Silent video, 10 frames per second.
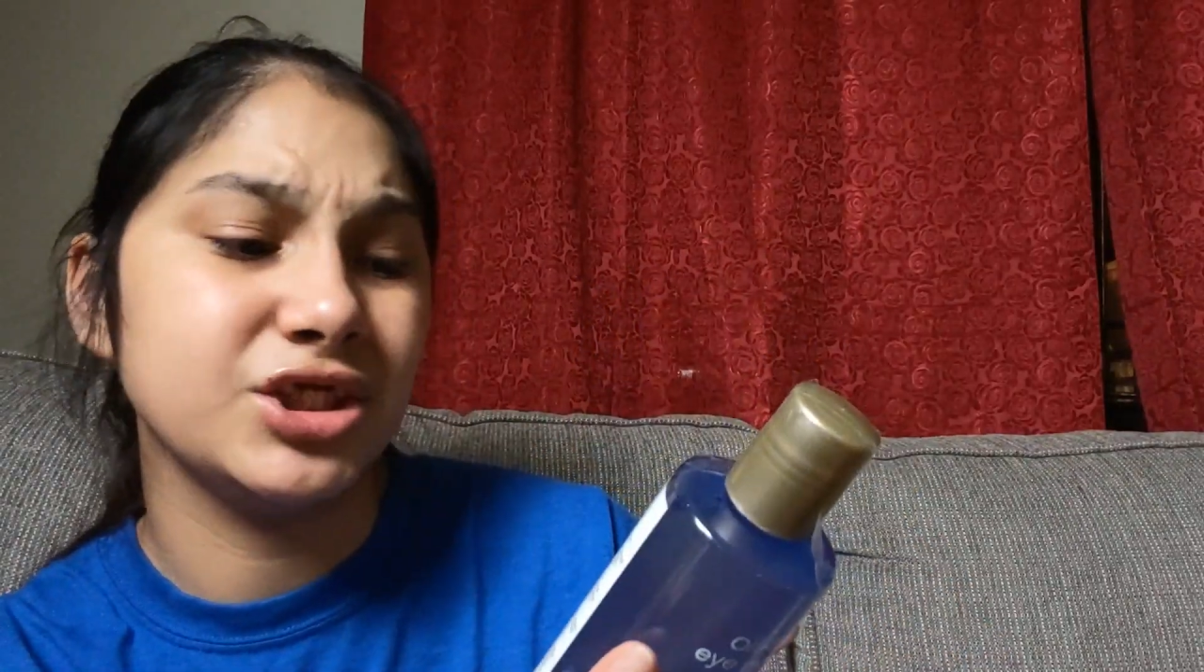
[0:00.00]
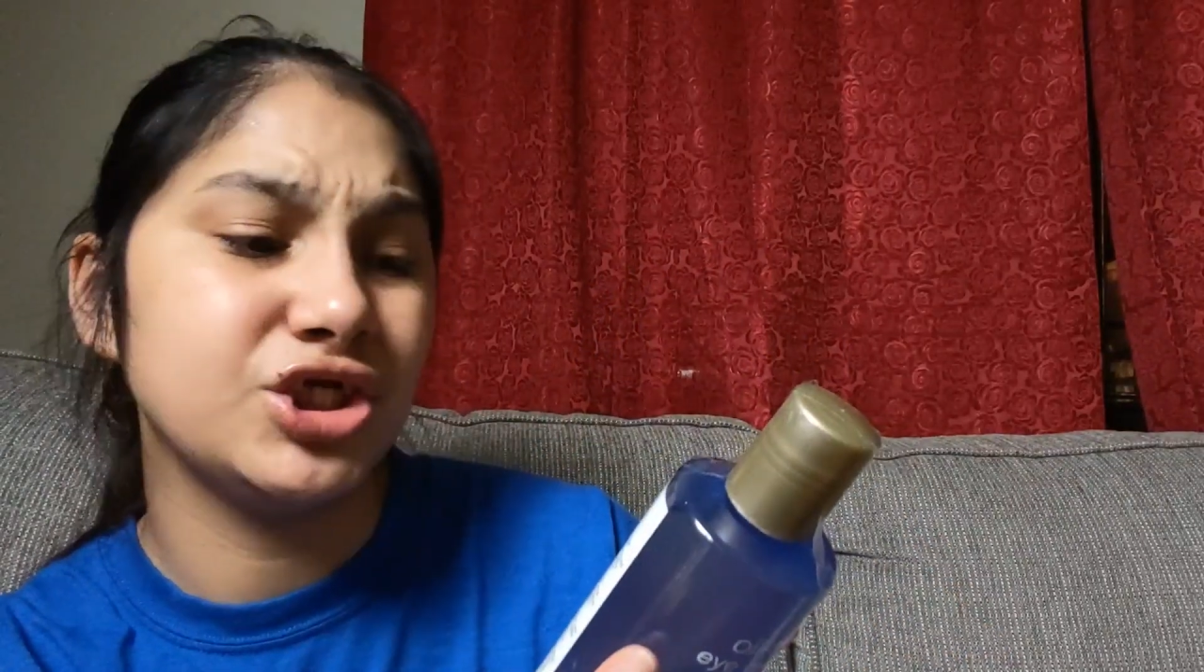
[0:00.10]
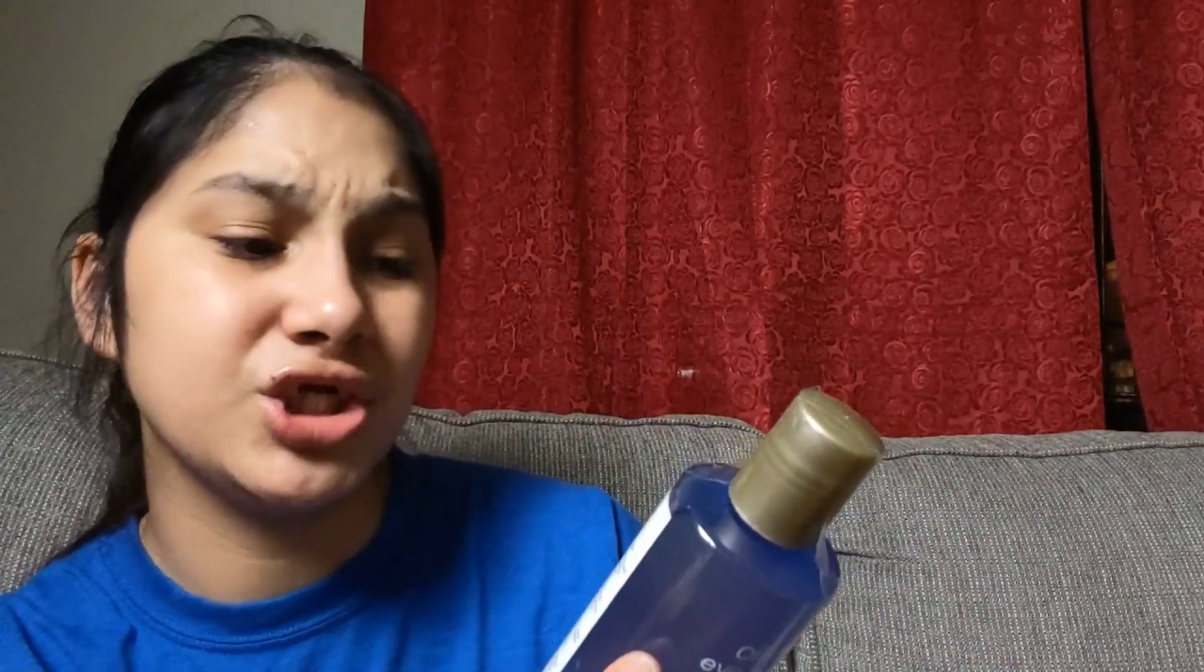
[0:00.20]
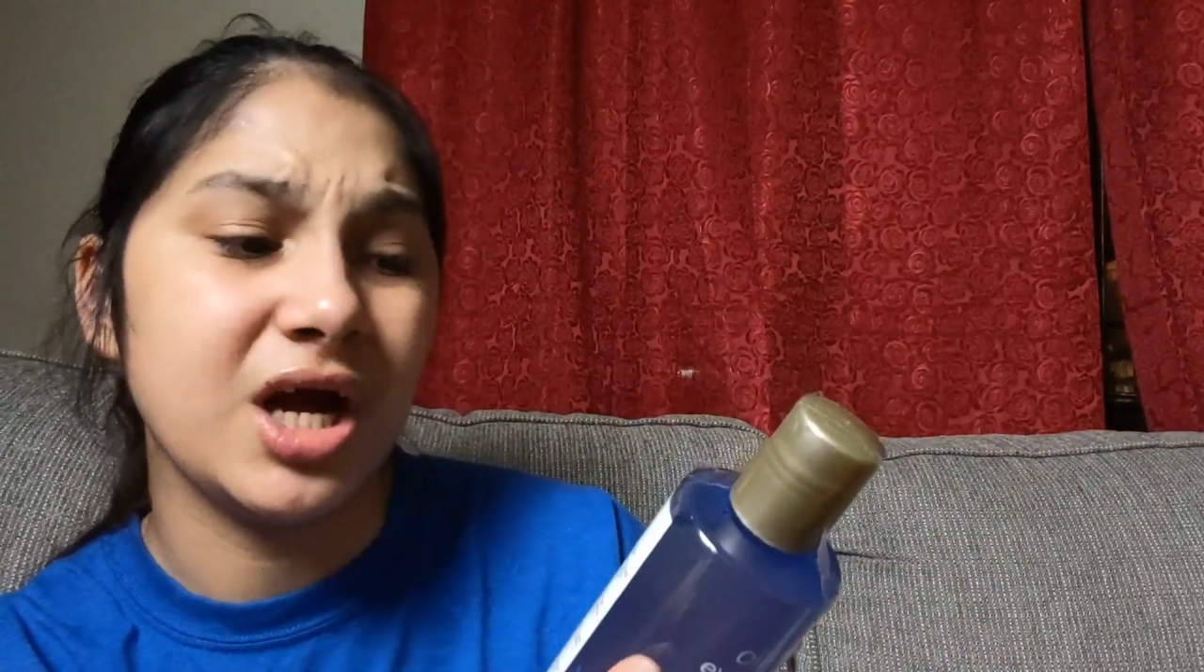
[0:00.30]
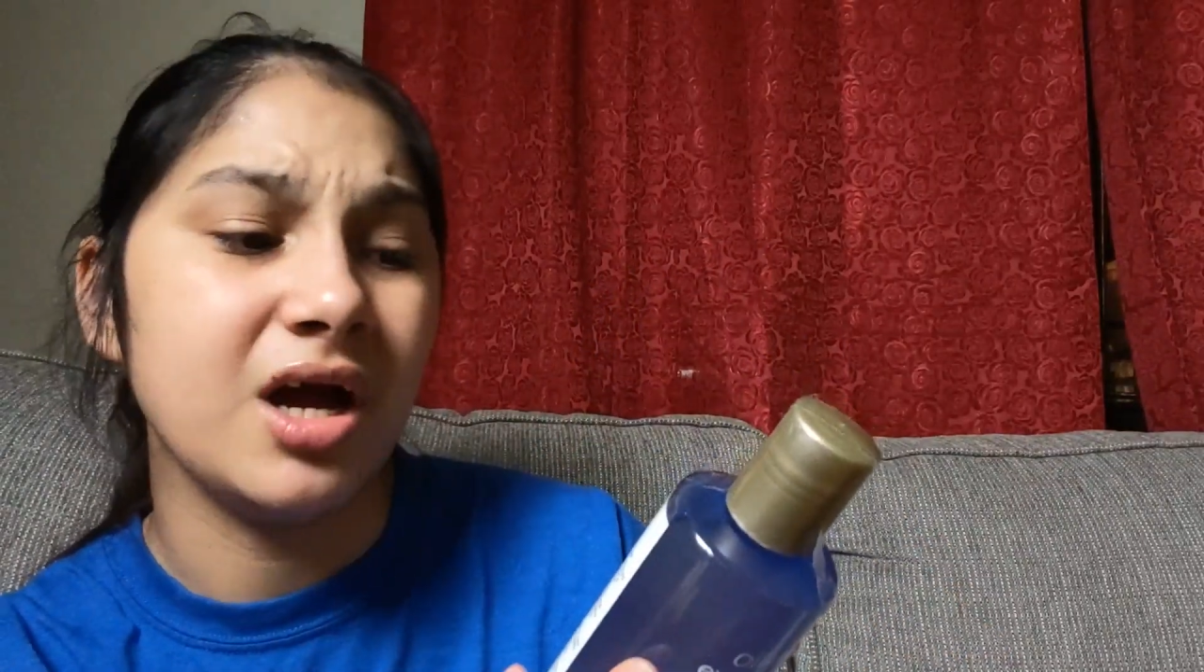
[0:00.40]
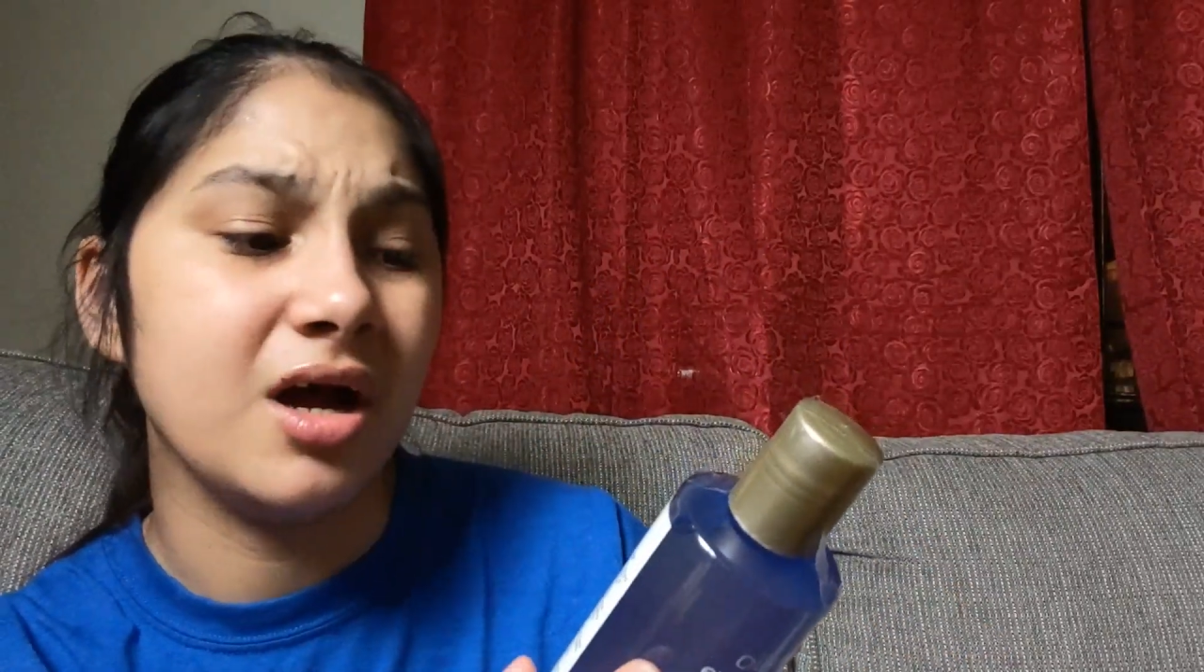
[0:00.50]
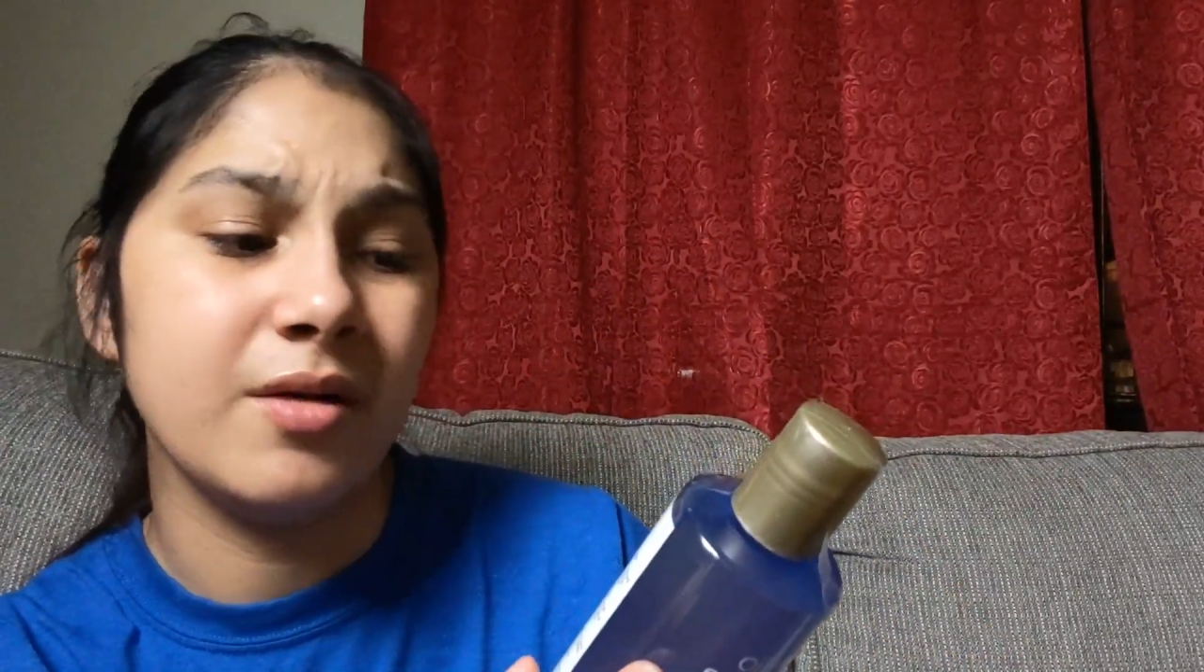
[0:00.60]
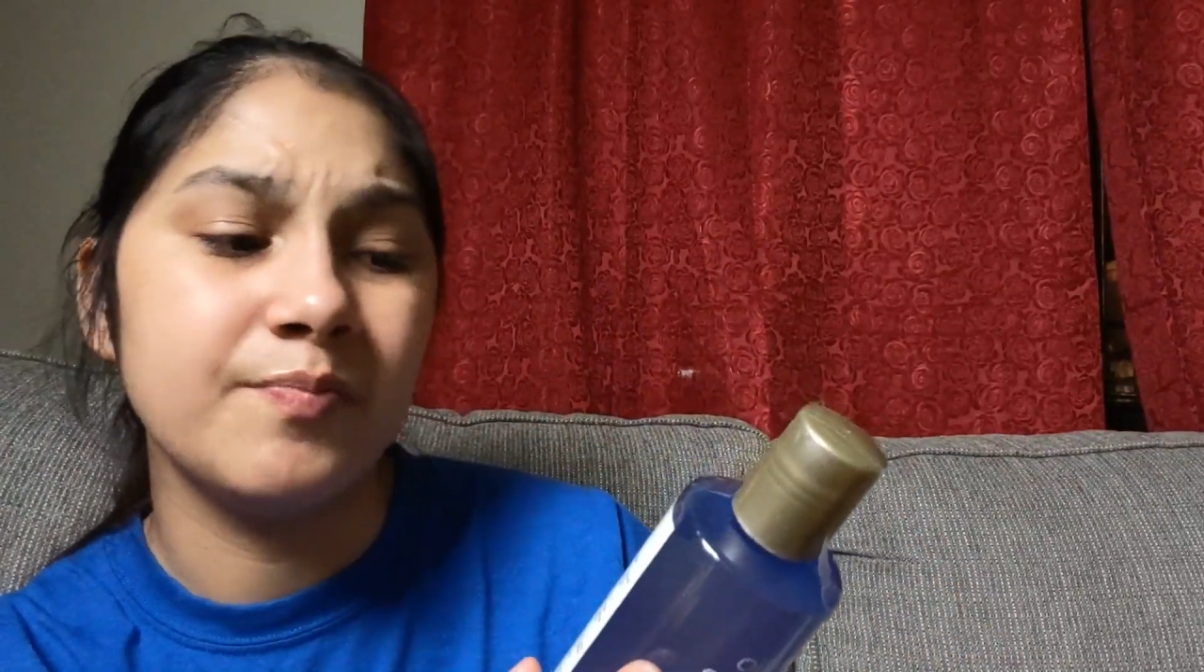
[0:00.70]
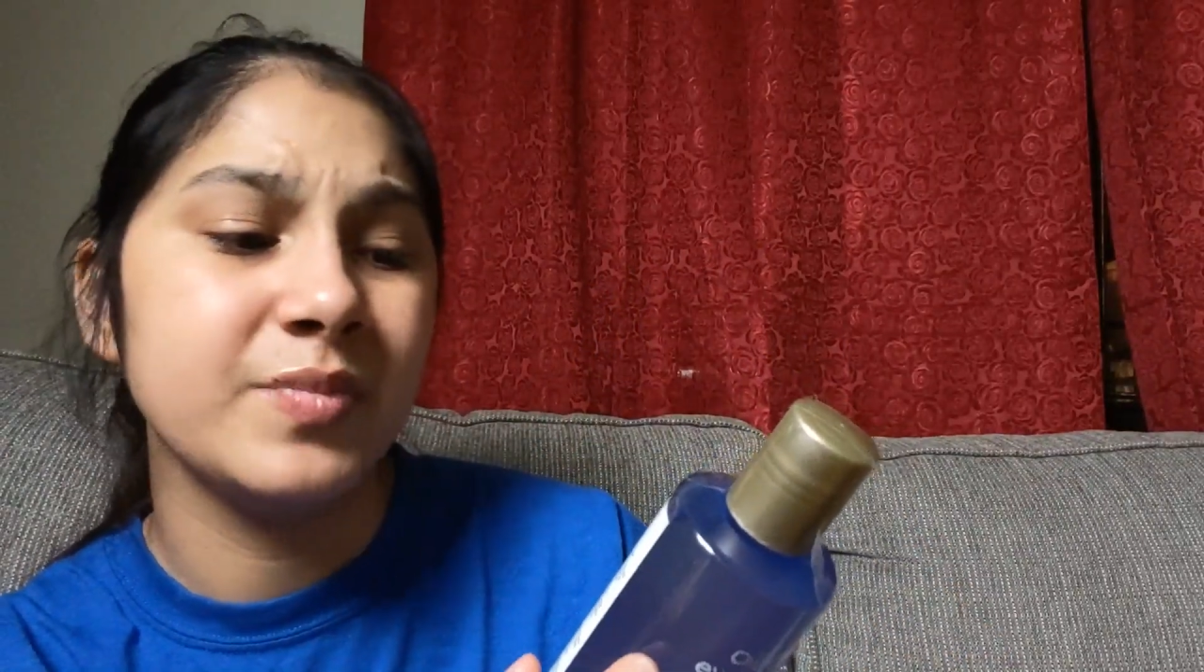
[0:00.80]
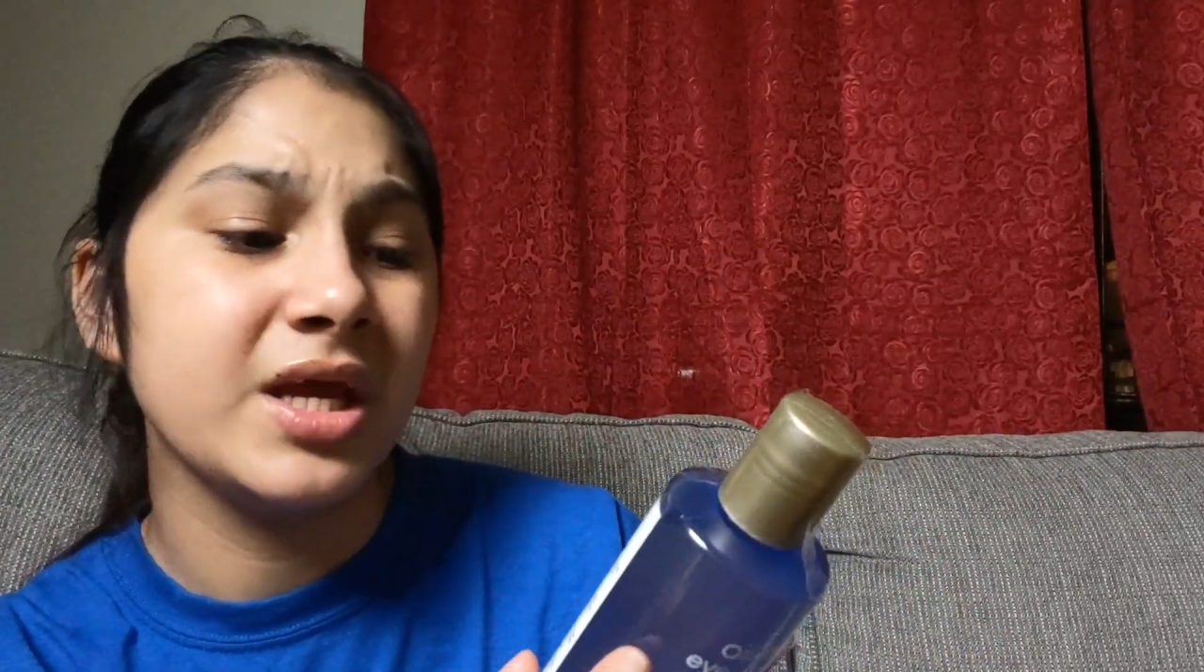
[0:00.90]
the
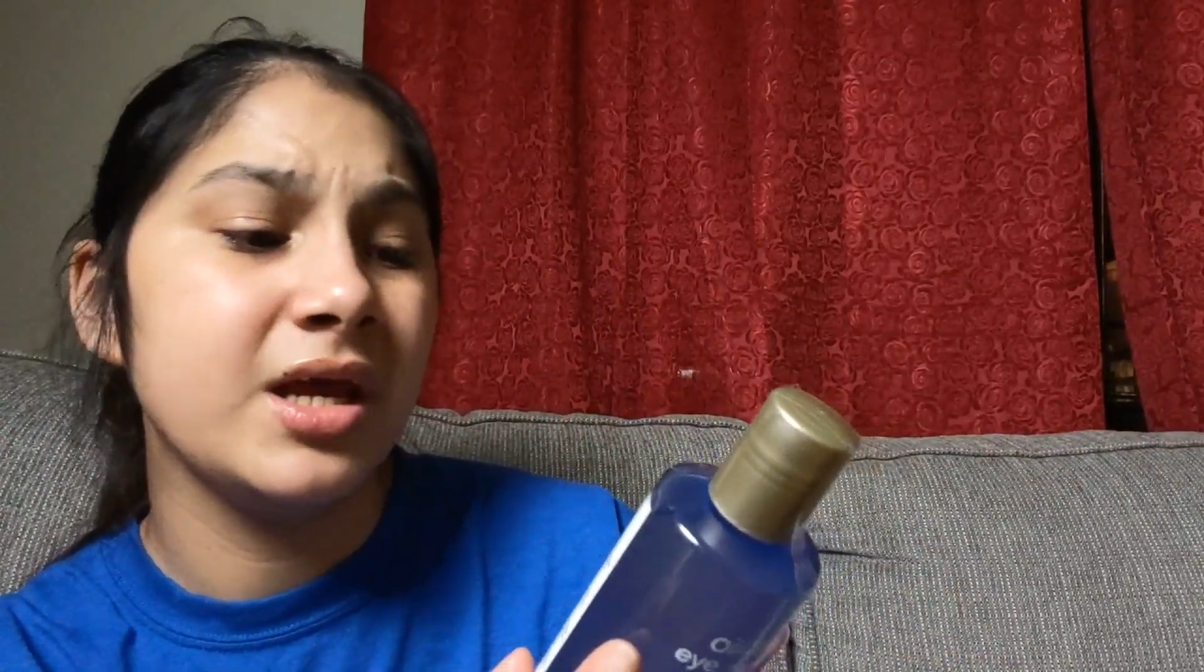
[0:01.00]
job.